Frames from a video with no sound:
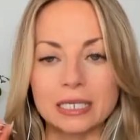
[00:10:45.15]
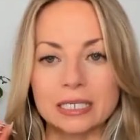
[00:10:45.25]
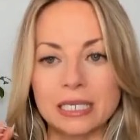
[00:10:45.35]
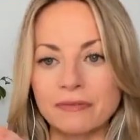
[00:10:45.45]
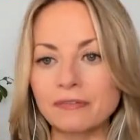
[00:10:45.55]

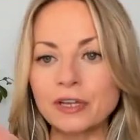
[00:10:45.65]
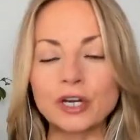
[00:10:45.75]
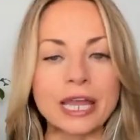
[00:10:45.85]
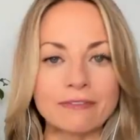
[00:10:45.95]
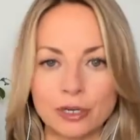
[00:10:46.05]
7-figure,
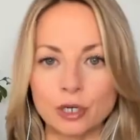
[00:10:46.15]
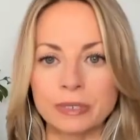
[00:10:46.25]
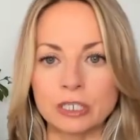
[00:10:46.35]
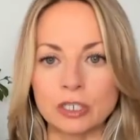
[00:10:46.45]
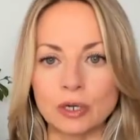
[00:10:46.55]
8-figure
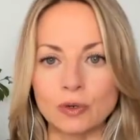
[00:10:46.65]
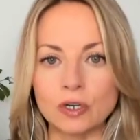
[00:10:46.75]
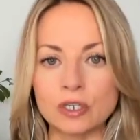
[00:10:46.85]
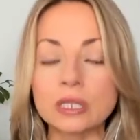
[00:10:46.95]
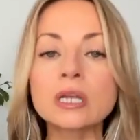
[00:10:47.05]
business
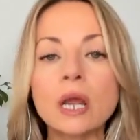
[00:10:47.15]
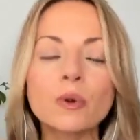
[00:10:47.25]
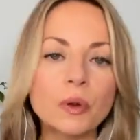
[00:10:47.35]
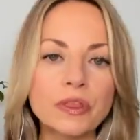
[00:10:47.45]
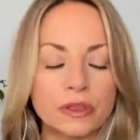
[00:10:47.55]
owners, the number
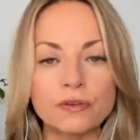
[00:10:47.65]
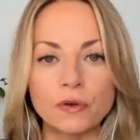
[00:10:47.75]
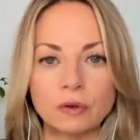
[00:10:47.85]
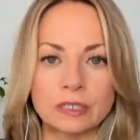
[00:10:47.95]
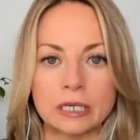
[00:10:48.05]
one thing they're
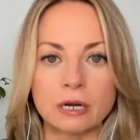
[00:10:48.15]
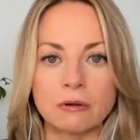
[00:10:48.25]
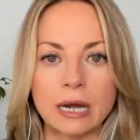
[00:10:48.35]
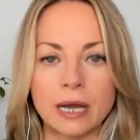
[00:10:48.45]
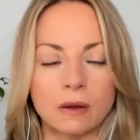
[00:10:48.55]
focusing on
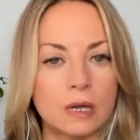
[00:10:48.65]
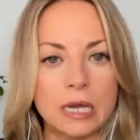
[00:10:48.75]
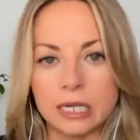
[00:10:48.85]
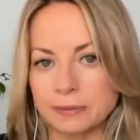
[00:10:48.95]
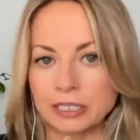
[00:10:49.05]
right now
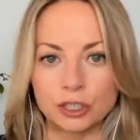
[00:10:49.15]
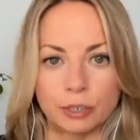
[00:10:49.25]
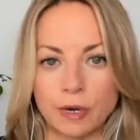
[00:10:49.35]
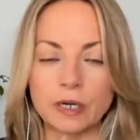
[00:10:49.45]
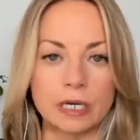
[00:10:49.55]
is messaging,
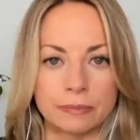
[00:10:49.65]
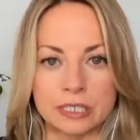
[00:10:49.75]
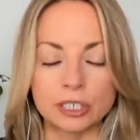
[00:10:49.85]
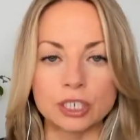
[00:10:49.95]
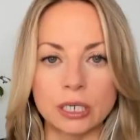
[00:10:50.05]
marketing,
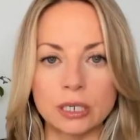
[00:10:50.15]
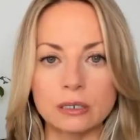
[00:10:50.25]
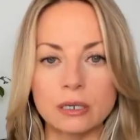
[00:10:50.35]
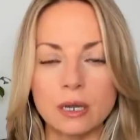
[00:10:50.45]
positioning,